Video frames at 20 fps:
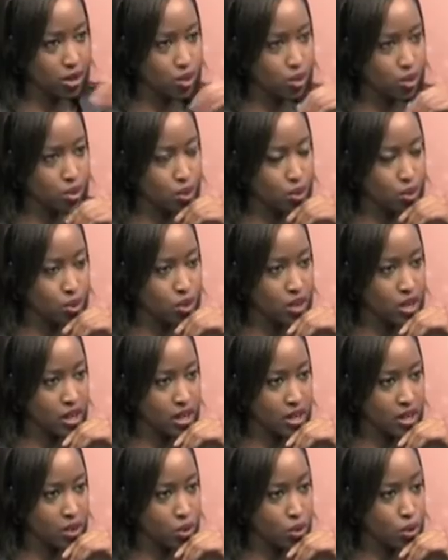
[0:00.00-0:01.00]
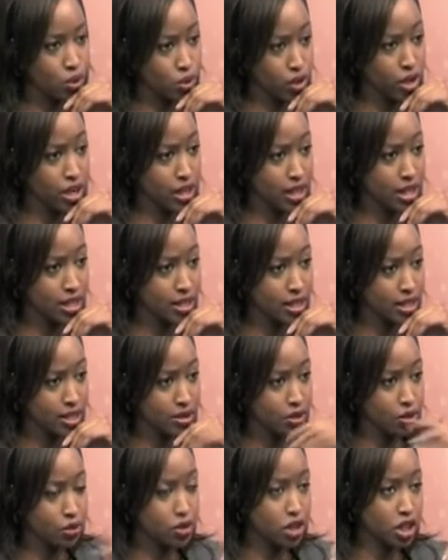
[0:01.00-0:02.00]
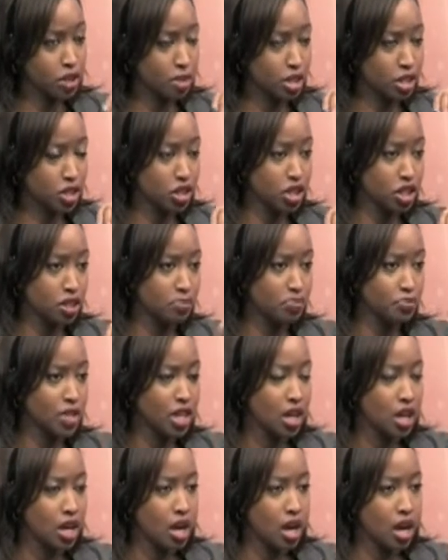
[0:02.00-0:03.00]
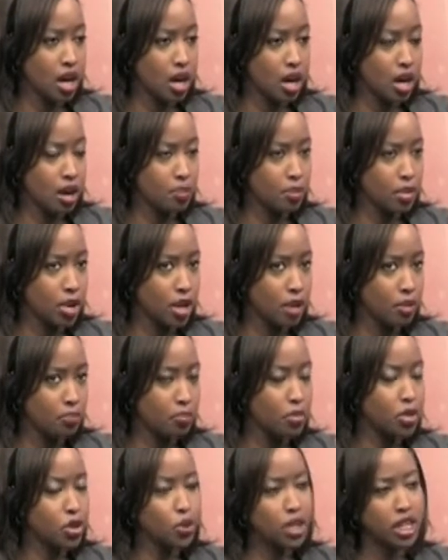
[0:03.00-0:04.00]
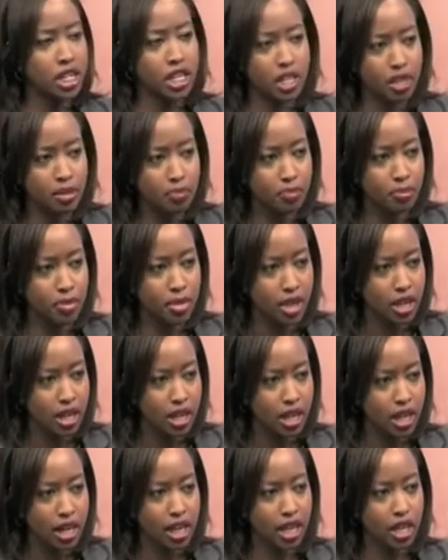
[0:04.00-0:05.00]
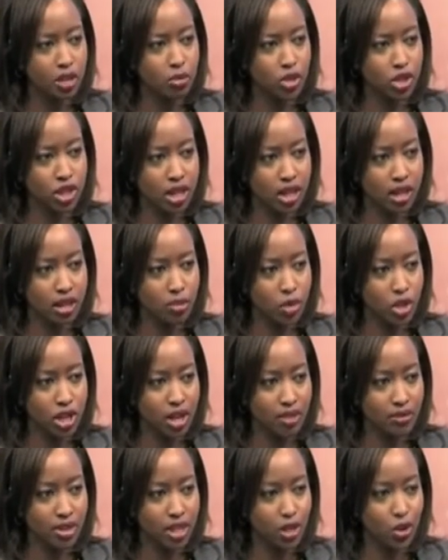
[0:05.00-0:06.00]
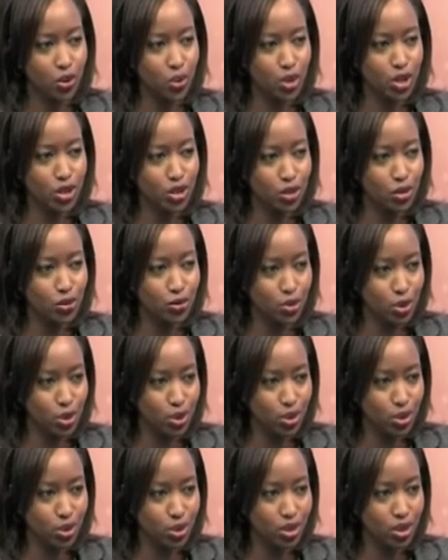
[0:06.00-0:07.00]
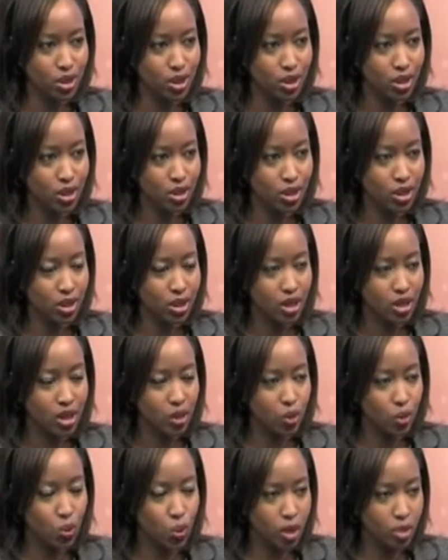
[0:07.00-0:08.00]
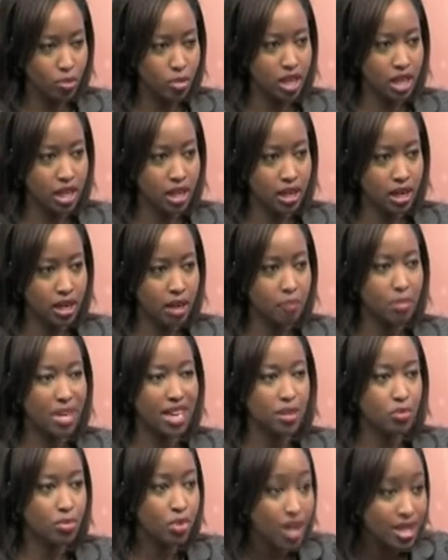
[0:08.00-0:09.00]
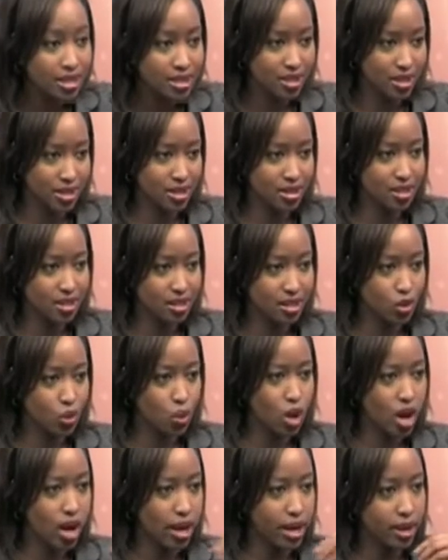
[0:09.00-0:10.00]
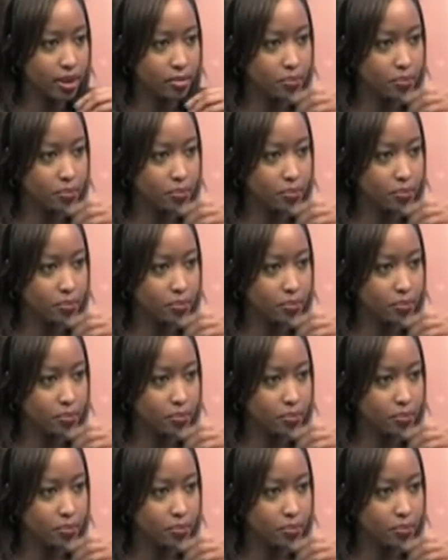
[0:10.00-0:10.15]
to Uhuru Kenyatta. You just mentioned him. Between him and Musalia Mudavadi, who in your views would be a better president and why?